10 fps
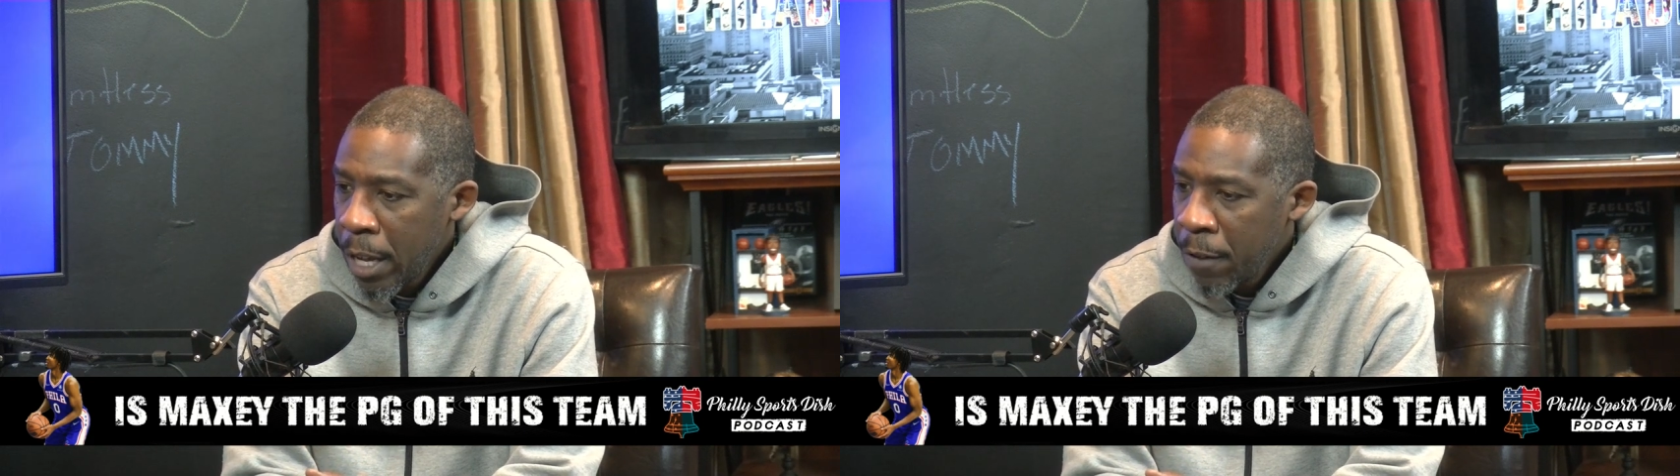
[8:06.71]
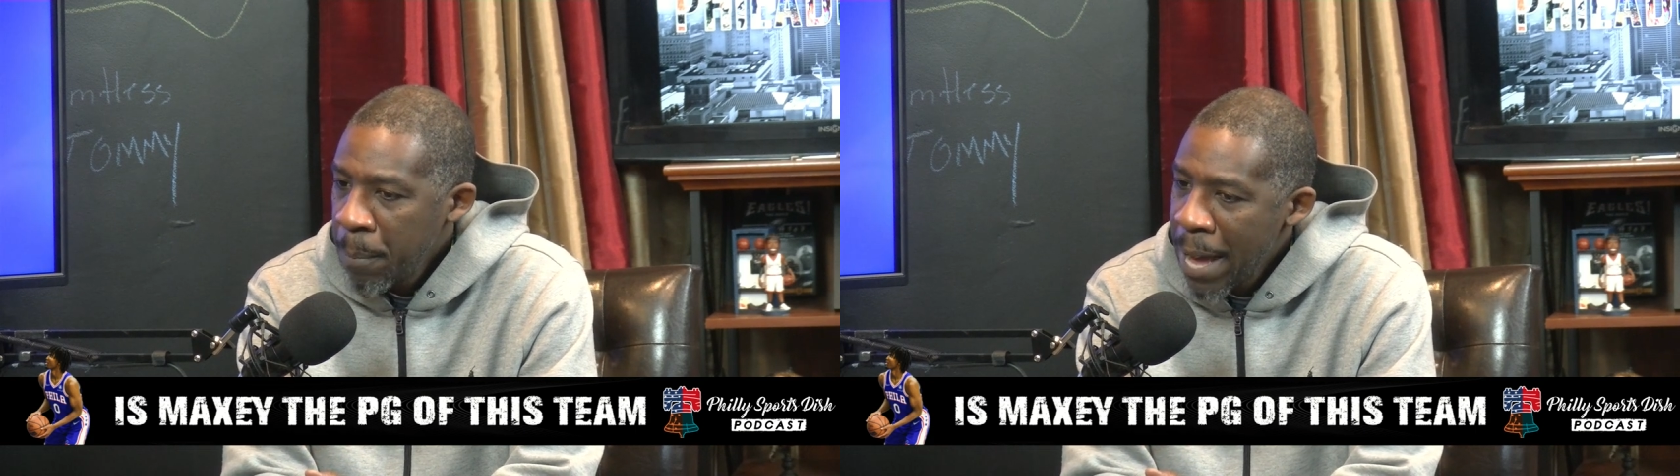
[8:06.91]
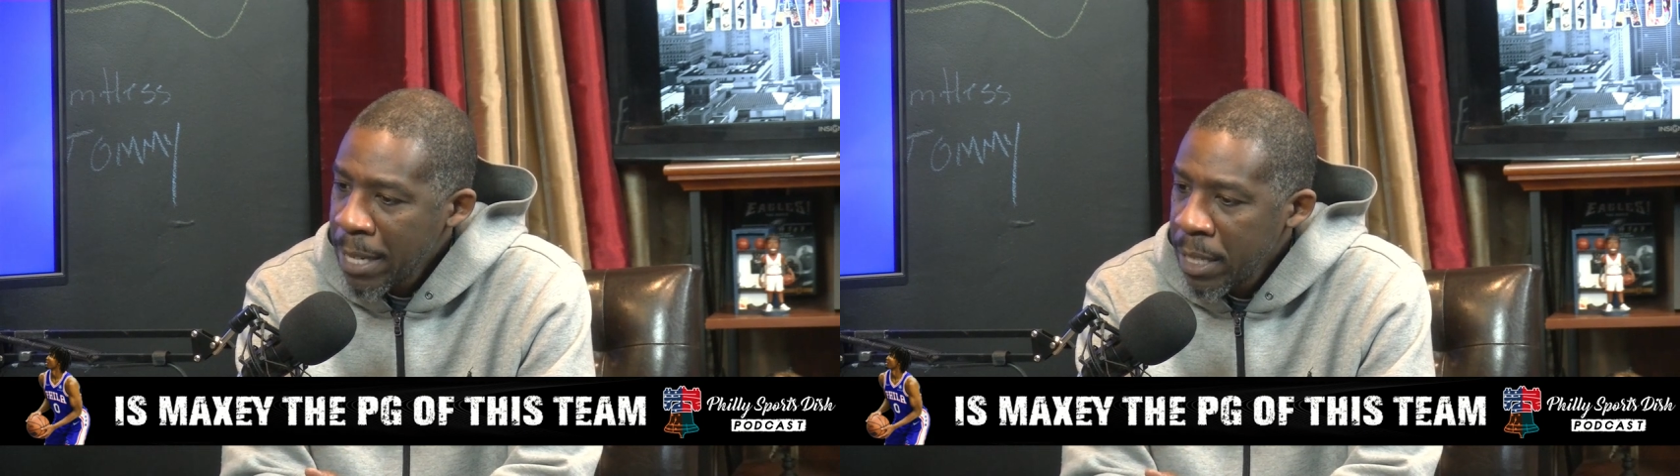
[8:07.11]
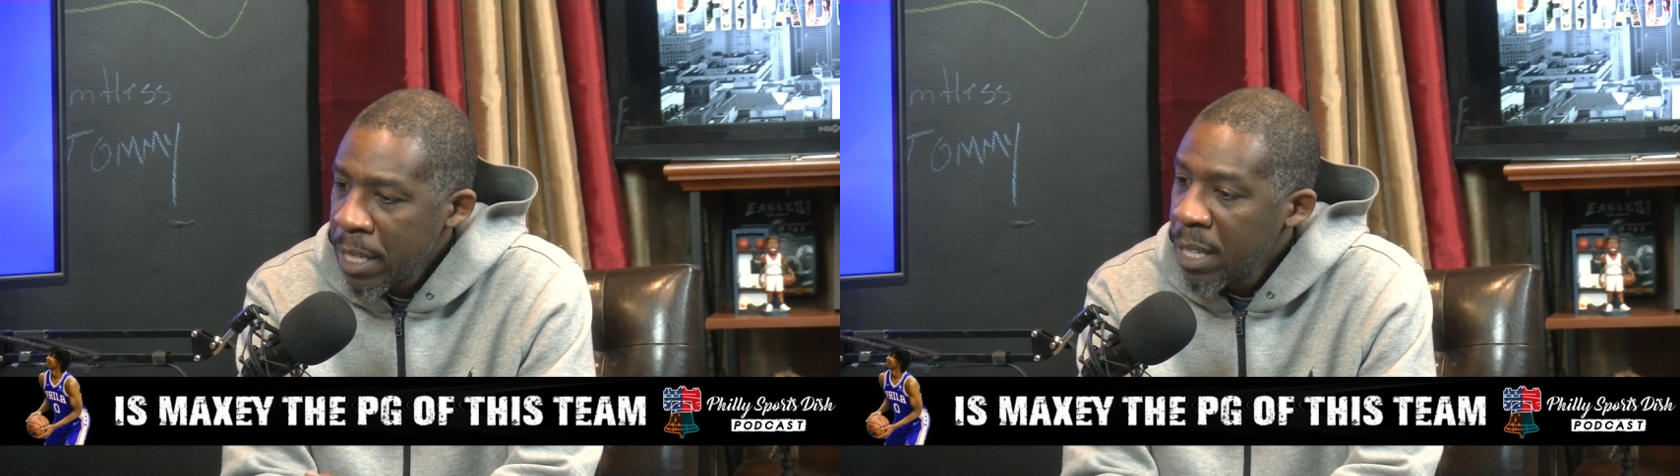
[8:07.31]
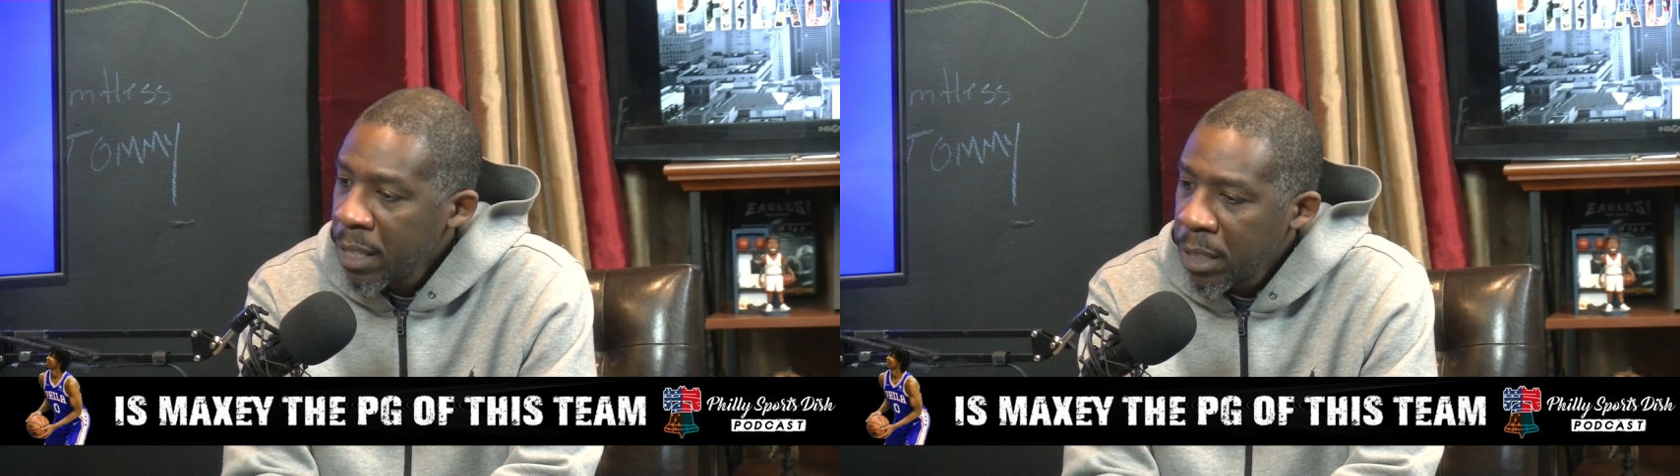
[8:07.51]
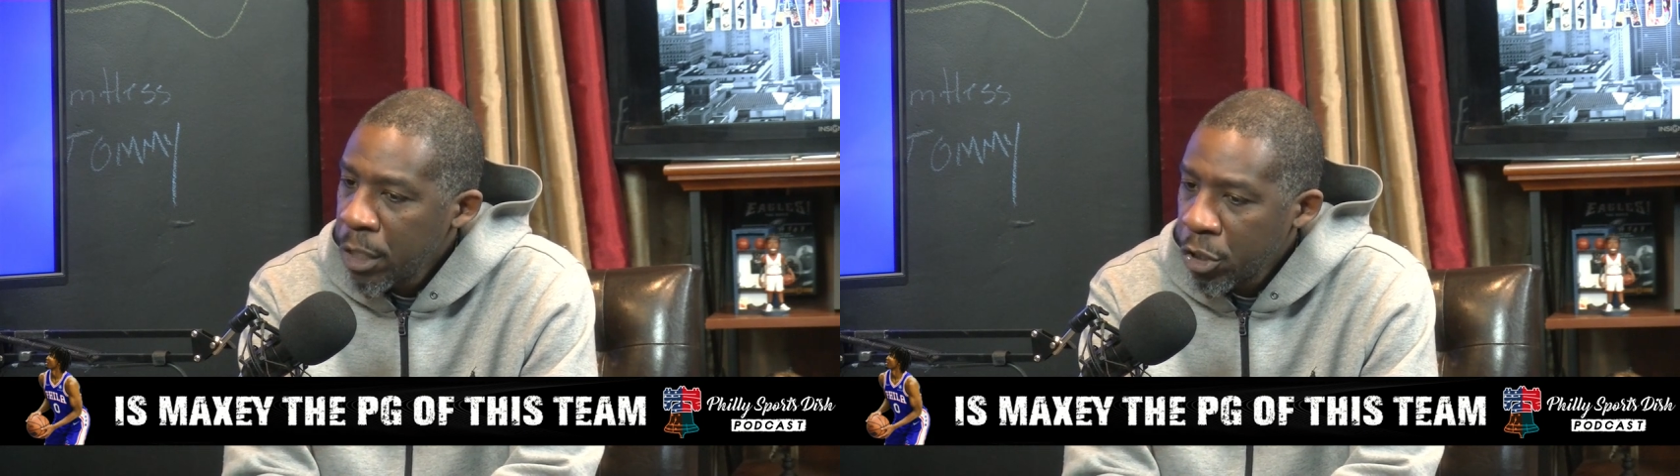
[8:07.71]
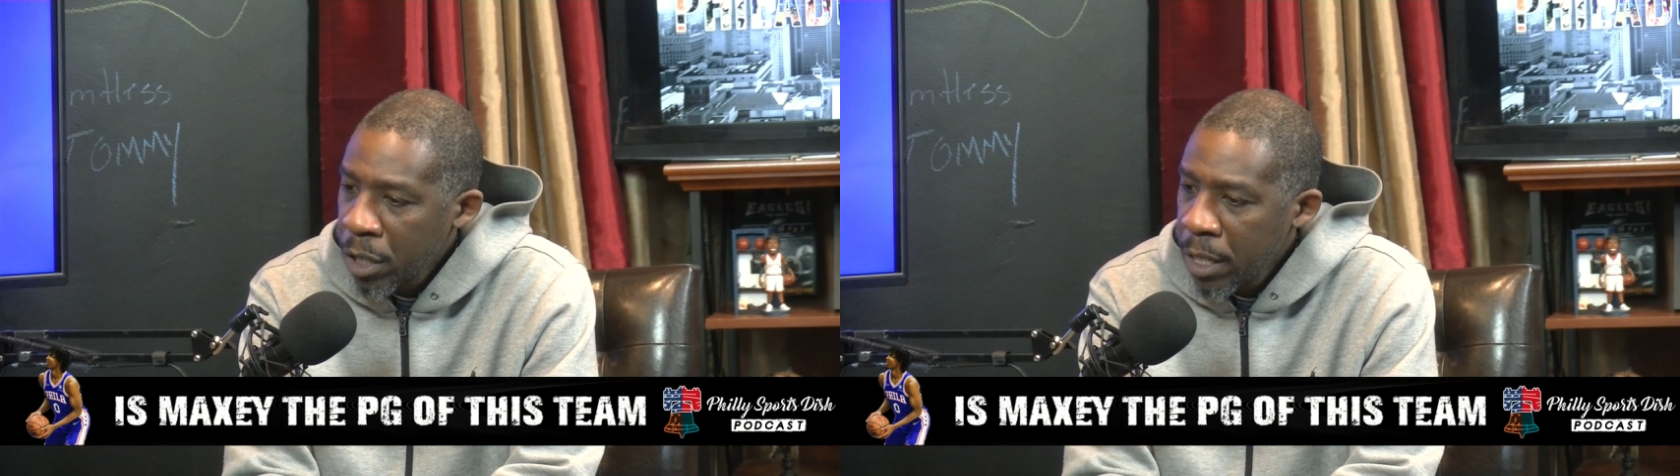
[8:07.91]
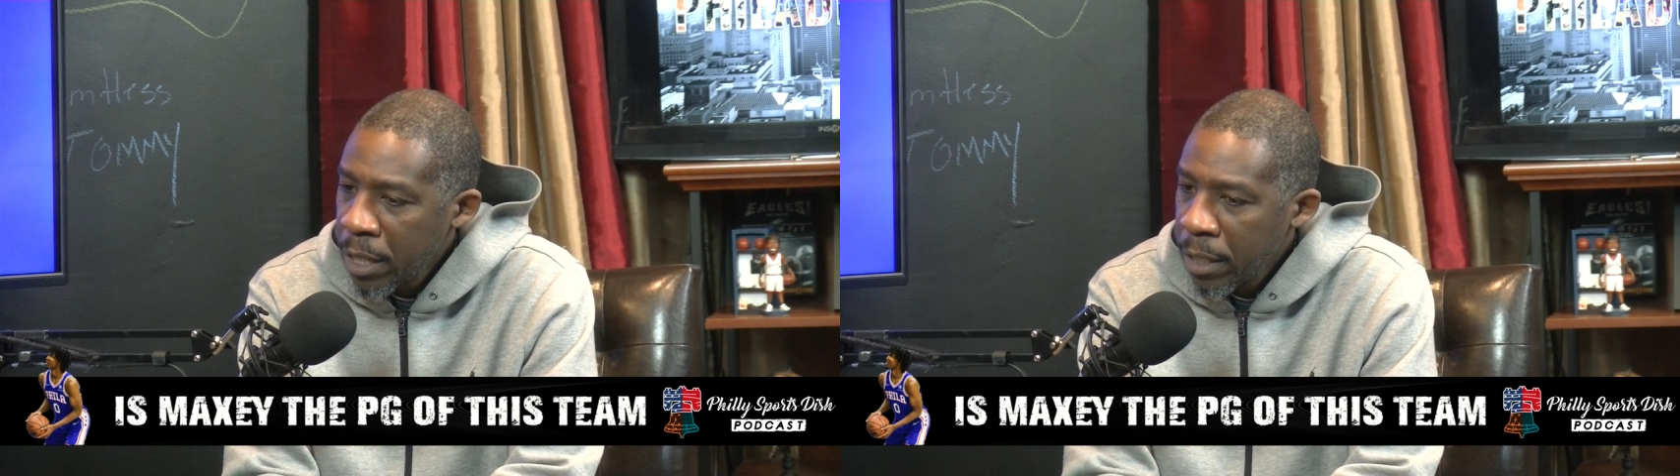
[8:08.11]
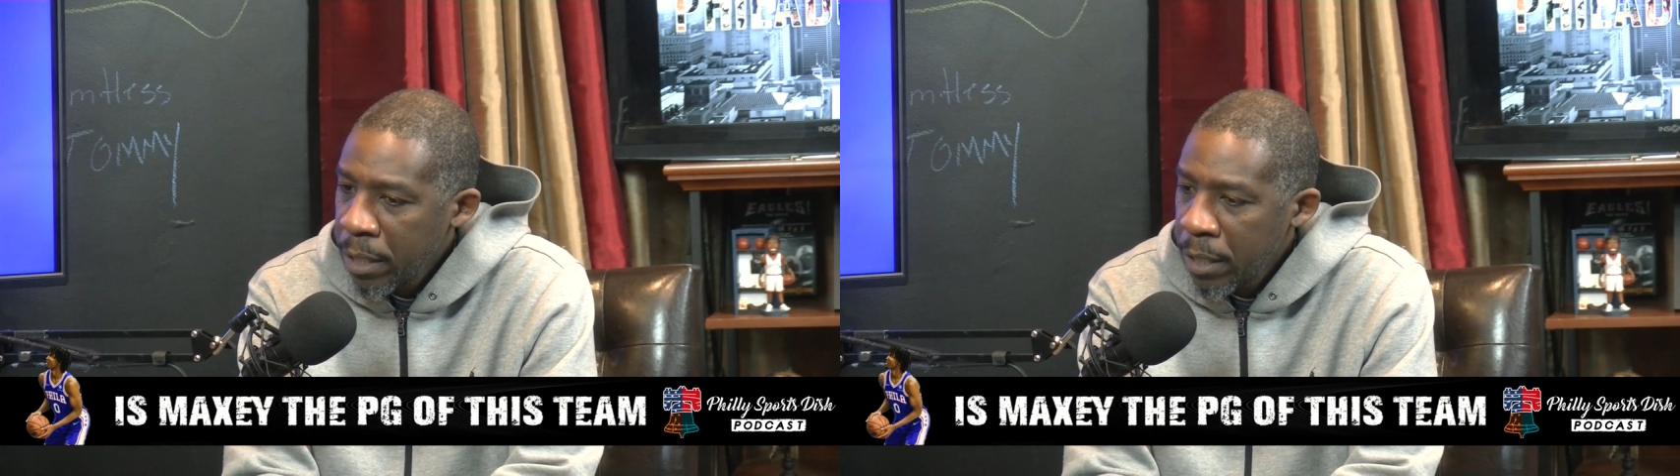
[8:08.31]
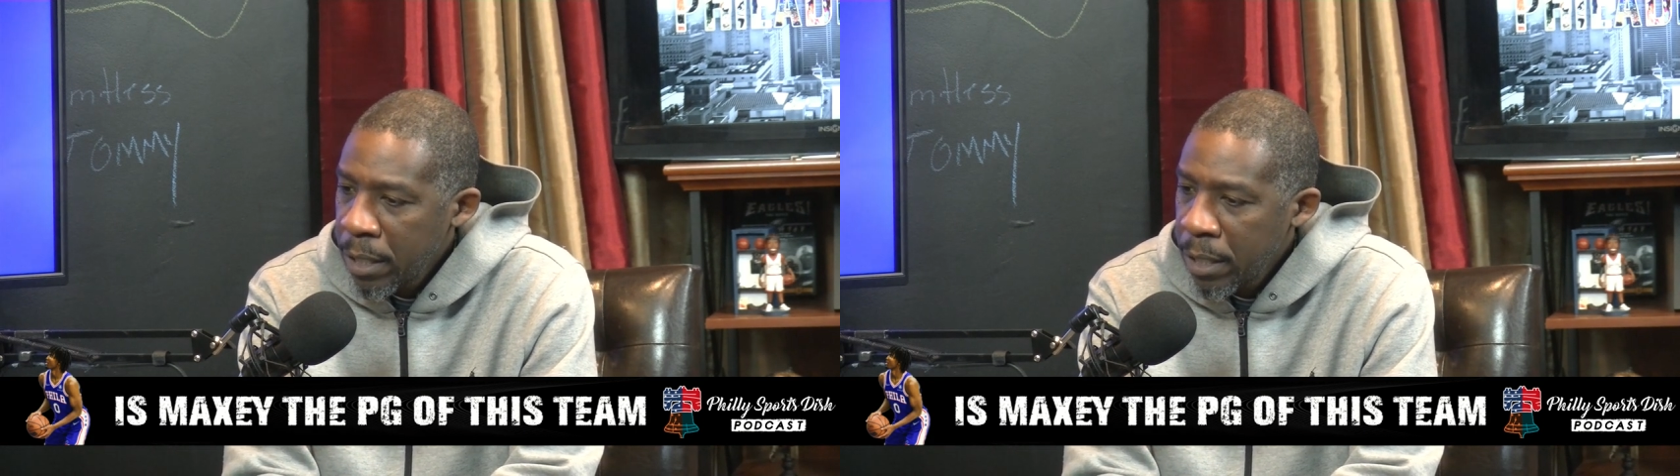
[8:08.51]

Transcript: if Maxey is in the trade,